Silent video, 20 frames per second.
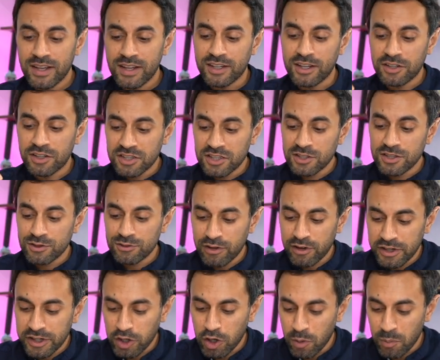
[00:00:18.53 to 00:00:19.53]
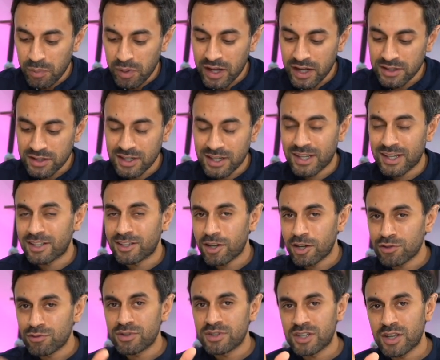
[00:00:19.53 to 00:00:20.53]
Now this is very compact. It
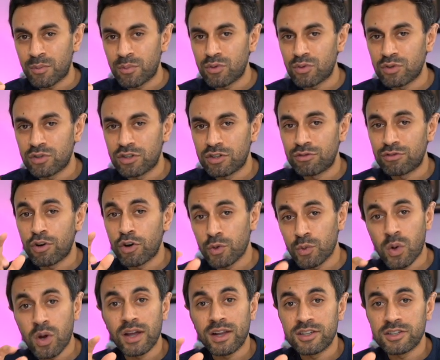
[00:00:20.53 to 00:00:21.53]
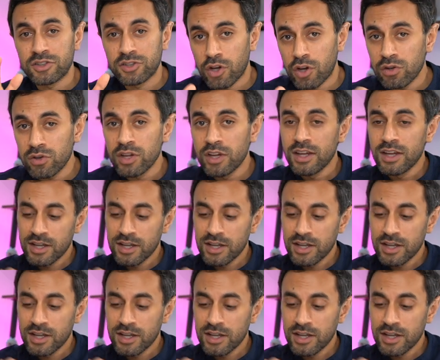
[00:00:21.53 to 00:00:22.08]
does resemble the Rode Wireless Go.